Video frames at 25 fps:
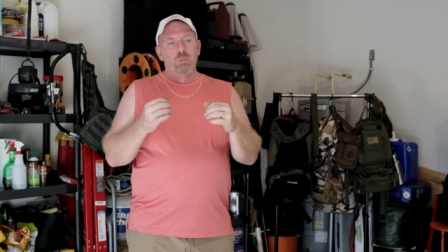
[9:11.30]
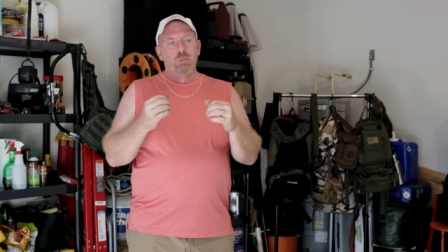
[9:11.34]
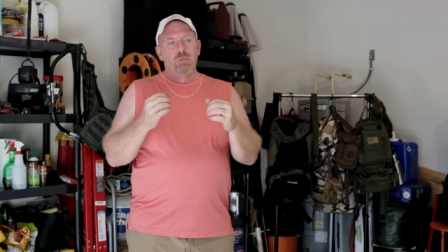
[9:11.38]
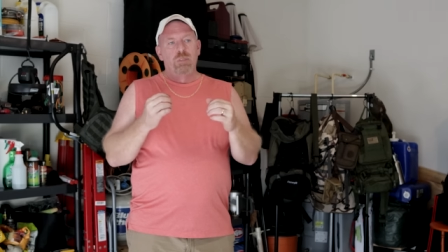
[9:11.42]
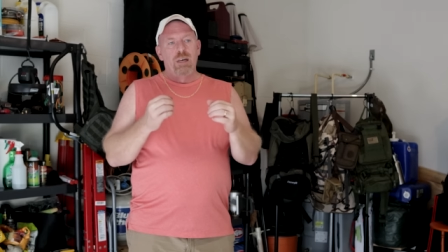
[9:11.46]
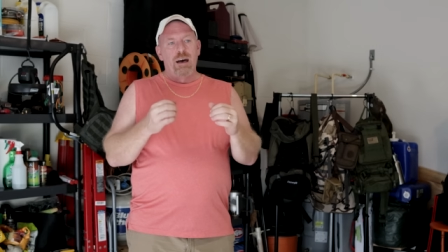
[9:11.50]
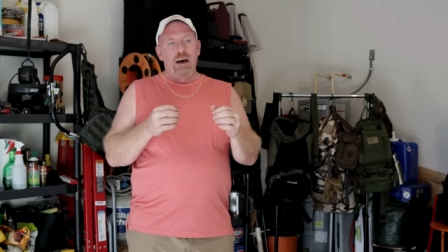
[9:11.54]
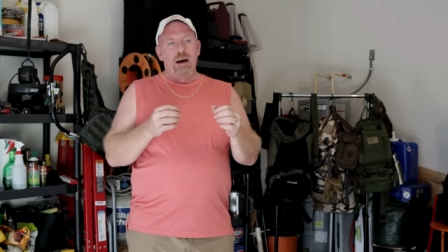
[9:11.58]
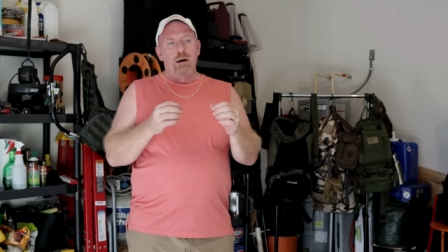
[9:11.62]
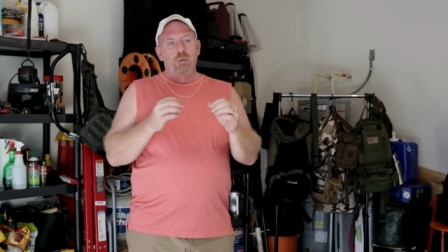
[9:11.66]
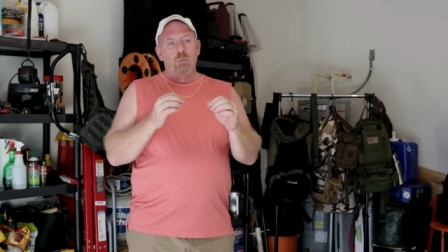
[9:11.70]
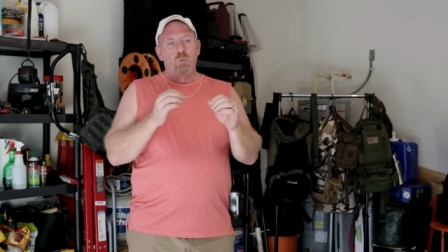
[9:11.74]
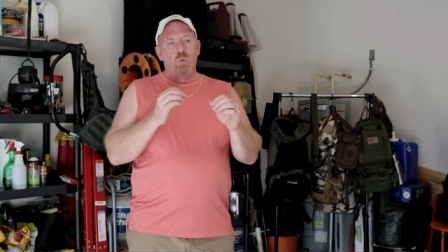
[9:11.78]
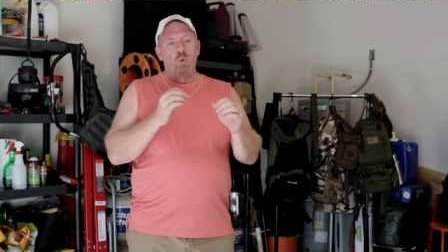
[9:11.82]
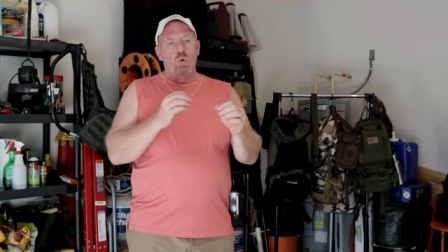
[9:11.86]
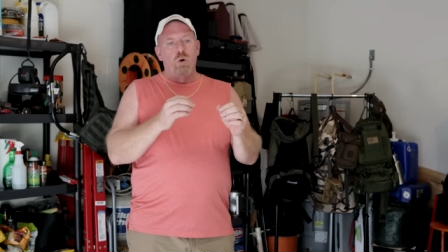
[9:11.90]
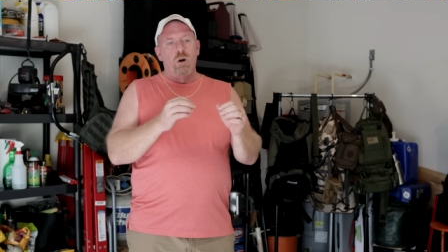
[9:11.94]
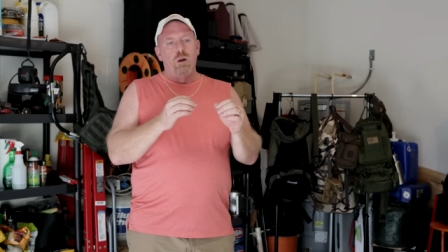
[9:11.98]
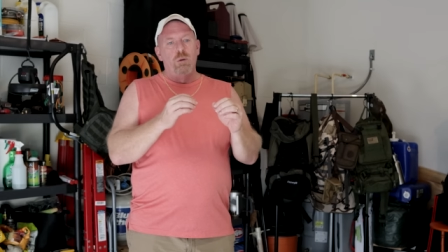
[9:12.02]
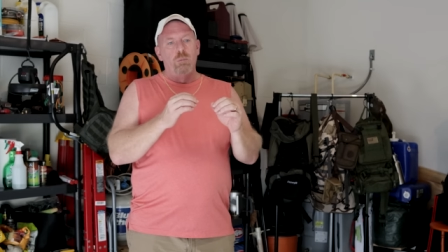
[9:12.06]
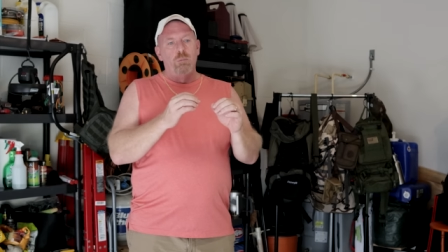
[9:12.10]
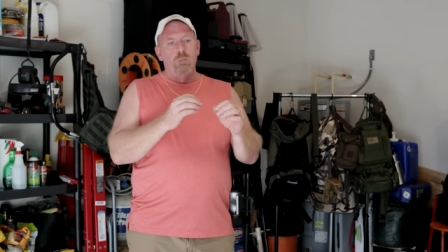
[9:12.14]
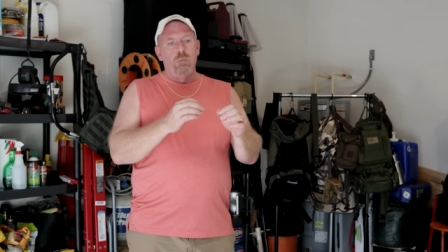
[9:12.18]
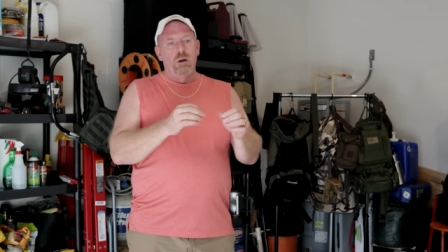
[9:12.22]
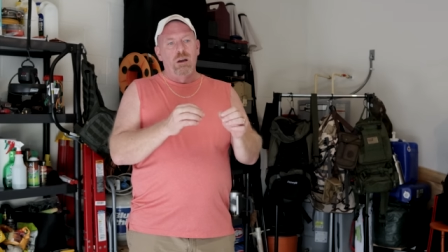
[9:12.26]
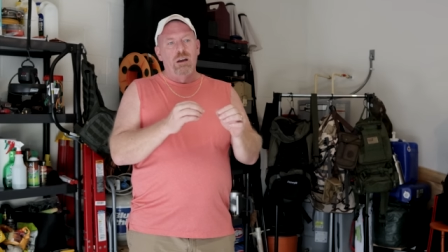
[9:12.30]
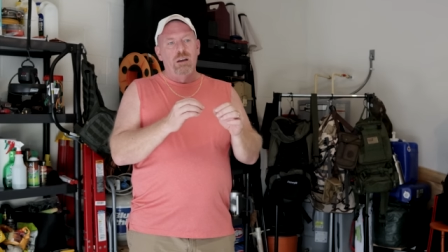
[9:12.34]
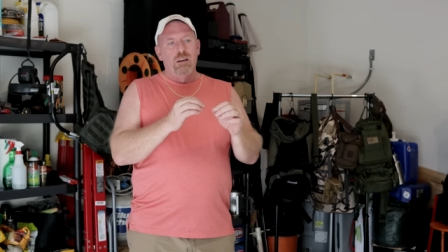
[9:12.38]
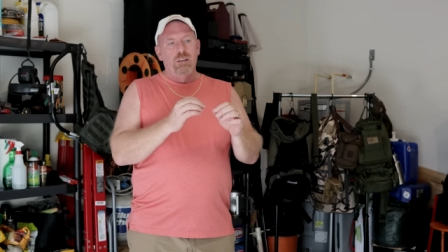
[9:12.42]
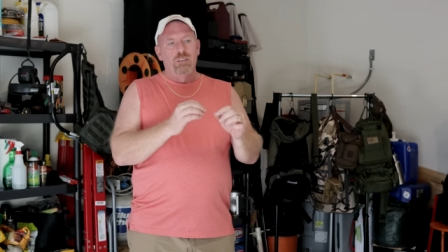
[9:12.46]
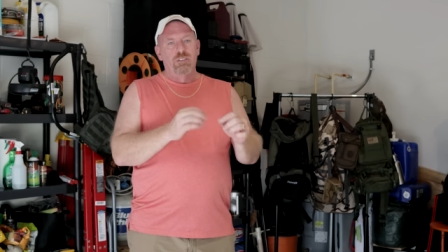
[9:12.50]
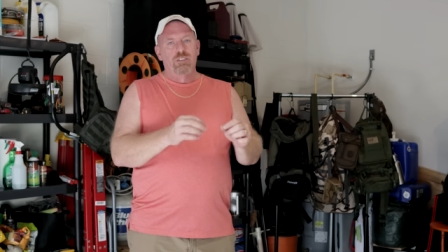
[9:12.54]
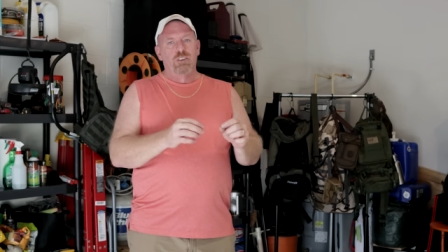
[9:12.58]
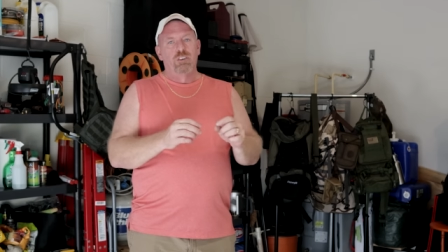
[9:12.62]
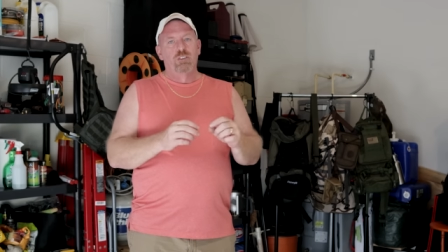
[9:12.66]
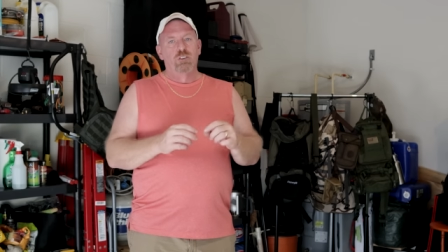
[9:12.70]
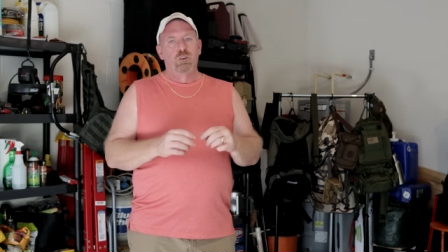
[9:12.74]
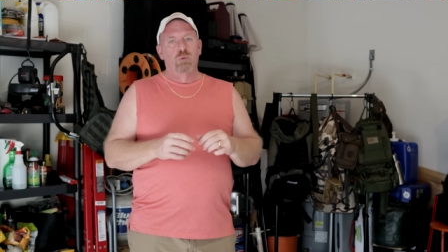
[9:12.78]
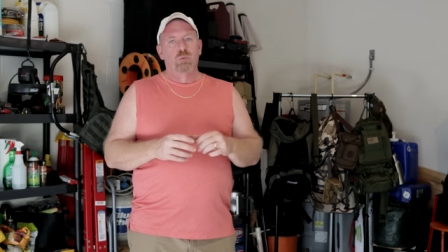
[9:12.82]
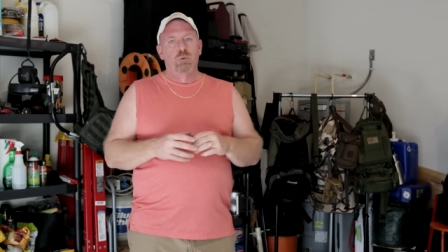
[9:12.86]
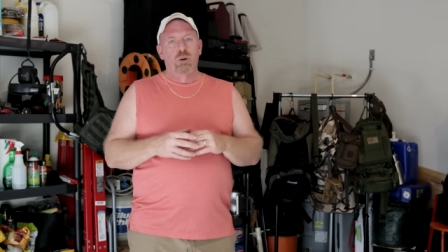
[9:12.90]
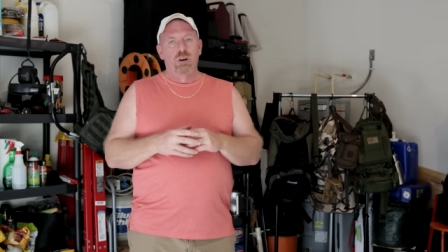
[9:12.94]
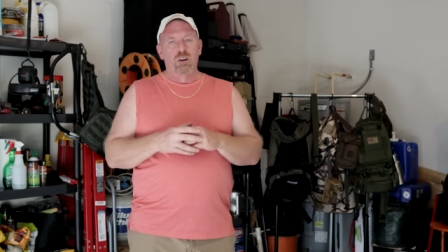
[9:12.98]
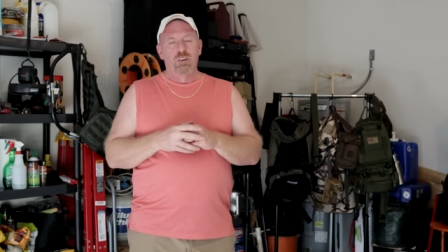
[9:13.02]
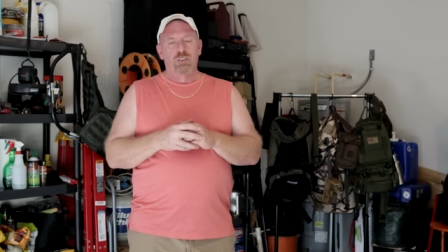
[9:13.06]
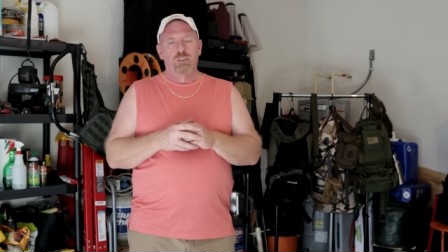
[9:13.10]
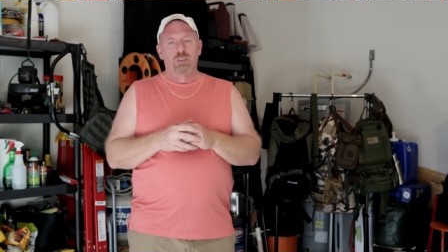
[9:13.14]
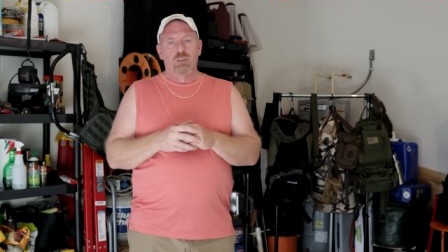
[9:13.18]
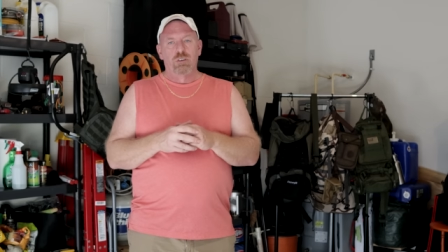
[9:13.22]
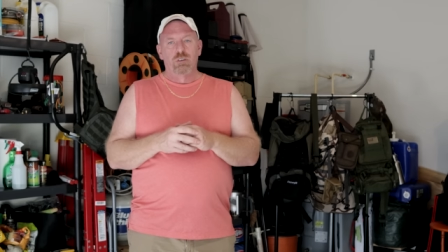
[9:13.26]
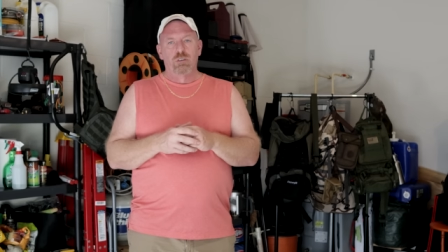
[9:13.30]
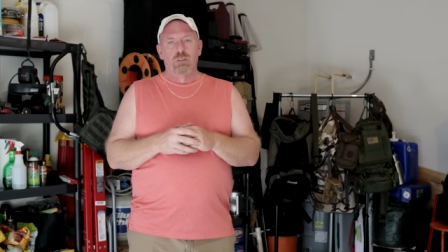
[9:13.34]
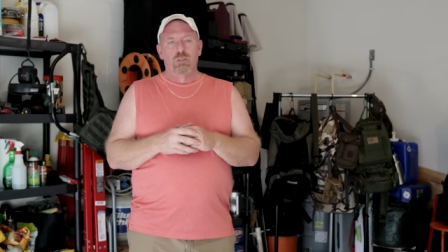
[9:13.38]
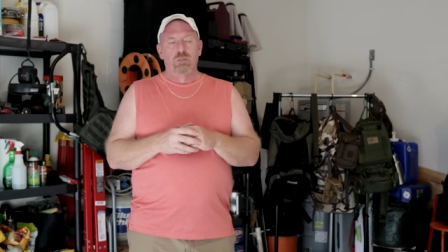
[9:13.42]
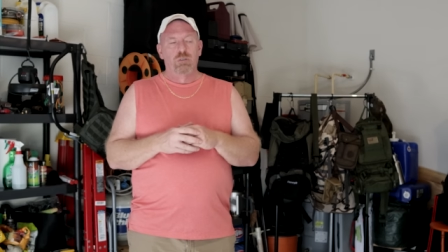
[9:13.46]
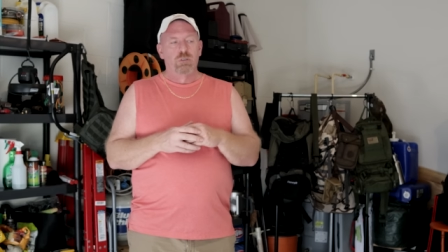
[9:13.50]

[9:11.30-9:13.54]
that one main situation.